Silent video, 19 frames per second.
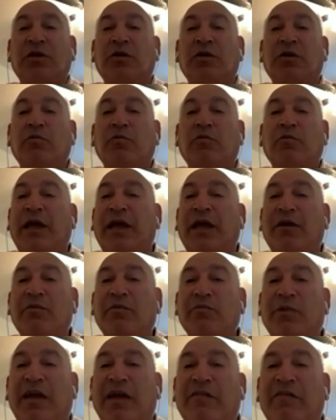where
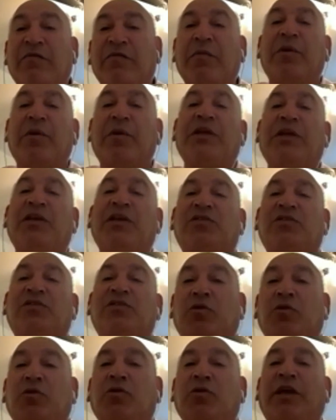everybody is
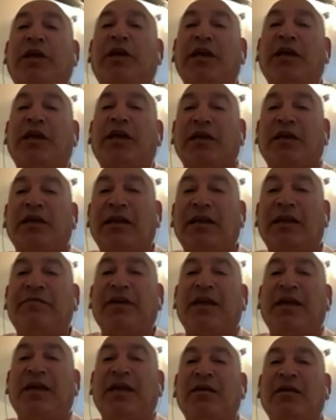talking and living